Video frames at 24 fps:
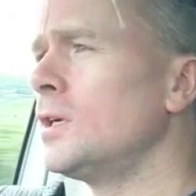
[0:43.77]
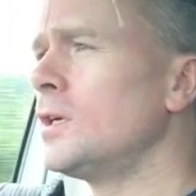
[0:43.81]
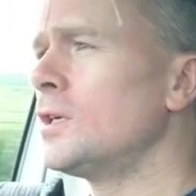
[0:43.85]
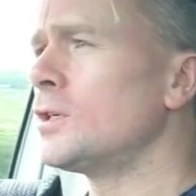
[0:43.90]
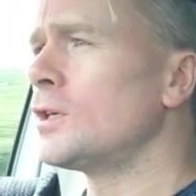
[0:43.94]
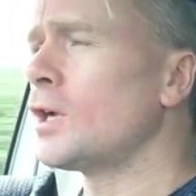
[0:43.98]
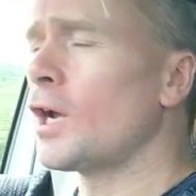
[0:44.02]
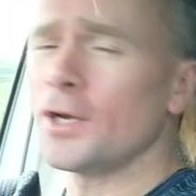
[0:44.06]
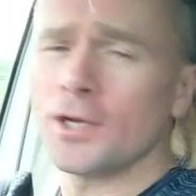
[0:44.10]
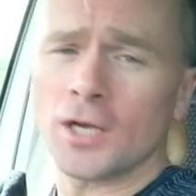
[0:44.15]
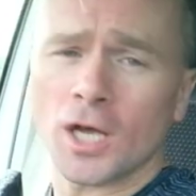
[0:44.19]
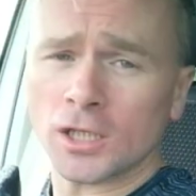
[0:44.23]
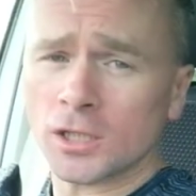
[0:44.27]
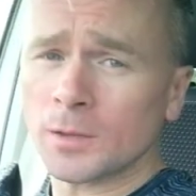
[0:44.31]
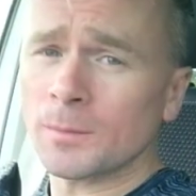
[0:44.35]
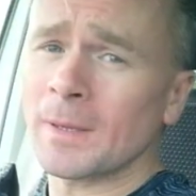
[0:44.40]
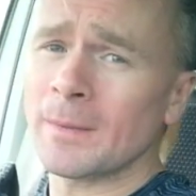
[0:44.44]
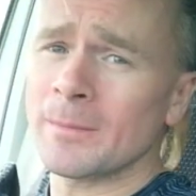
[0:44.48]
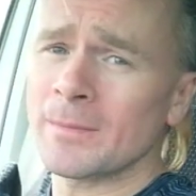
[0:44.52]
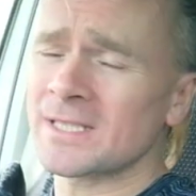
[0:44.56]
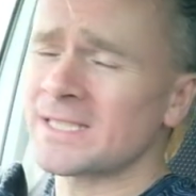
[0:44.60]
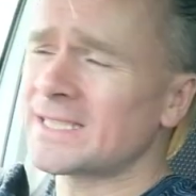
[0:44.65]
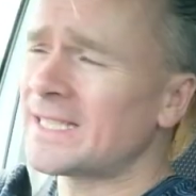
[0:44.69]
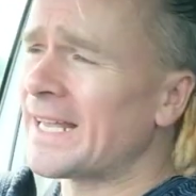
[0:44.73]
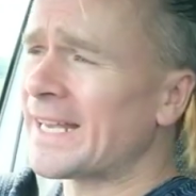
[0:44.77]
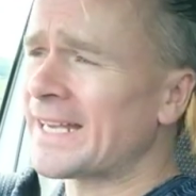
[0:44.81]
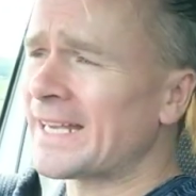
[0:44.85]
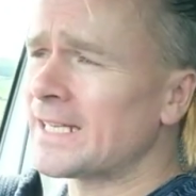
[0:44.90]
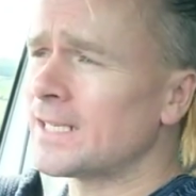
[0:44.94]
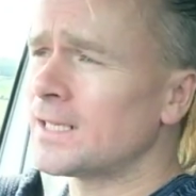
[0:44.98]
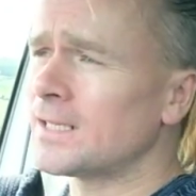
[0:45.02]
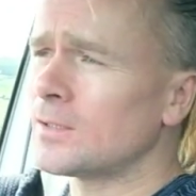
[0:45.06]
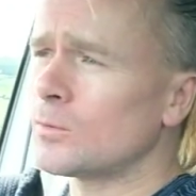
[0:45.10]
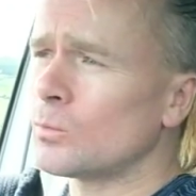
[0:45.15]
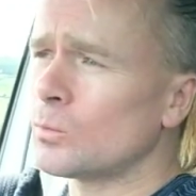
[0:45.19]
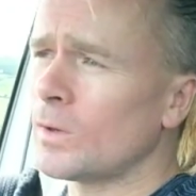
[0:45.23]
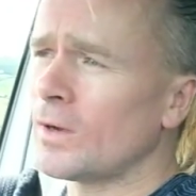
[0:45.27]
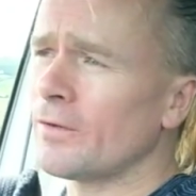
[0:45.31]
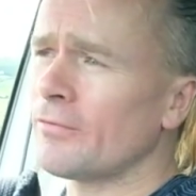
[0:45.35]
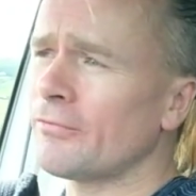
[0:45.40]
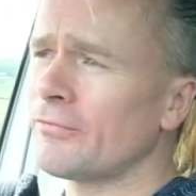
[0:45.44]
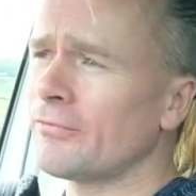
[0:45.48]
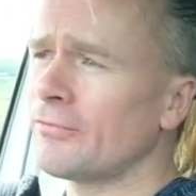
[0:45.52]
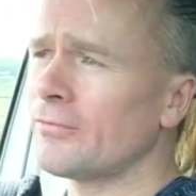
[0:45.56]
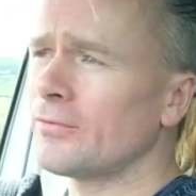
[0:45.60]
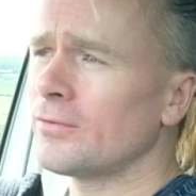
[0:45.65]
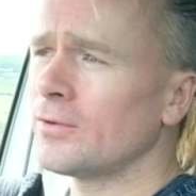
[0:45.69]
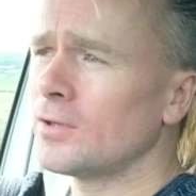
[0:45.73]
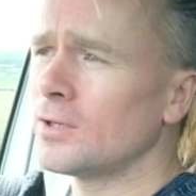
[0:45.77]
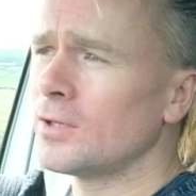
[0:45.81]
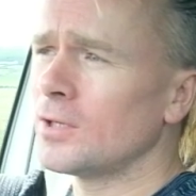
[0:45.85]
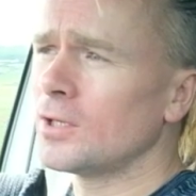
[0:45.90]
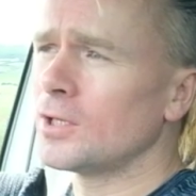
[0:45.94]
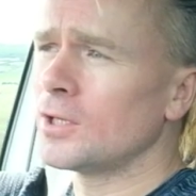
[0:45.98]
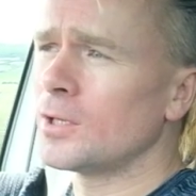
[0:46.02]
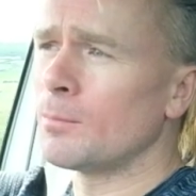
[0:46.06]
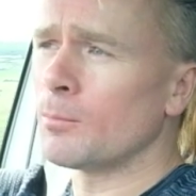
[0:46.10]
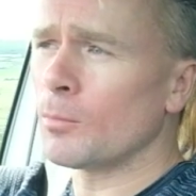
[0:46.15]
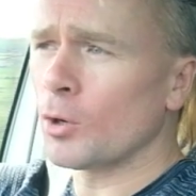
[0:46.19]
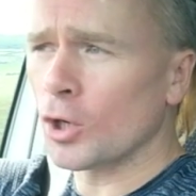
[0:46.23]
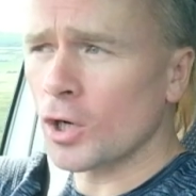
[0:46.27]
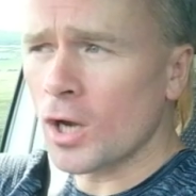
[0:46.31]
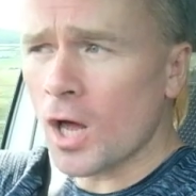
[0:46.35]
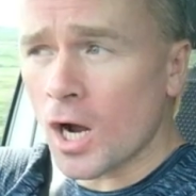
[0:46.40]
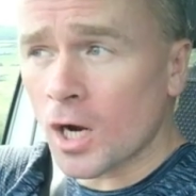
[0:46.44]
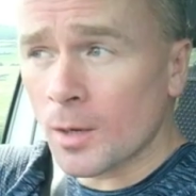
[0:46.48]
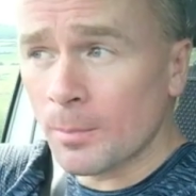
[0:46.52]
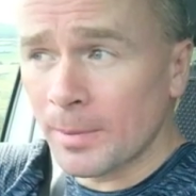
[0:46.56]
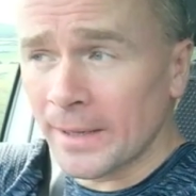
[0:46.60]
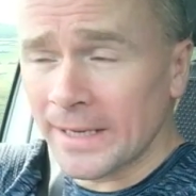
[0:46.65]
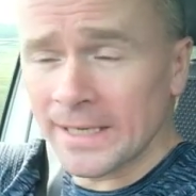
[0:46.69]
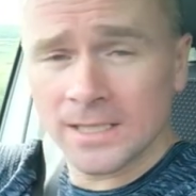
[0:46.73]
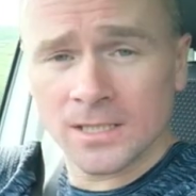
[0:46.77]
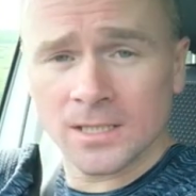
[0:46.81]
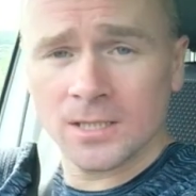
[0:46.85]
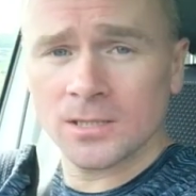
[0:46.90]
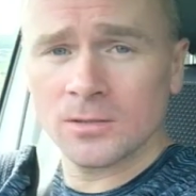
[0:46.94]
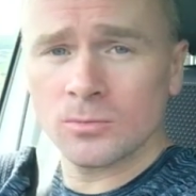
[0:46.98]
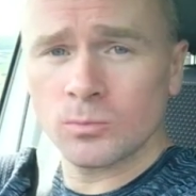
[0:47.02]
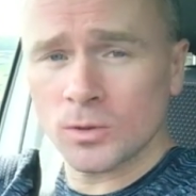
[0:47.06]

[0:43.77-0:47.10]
Now, not to be mistaken with the Murlough Beach,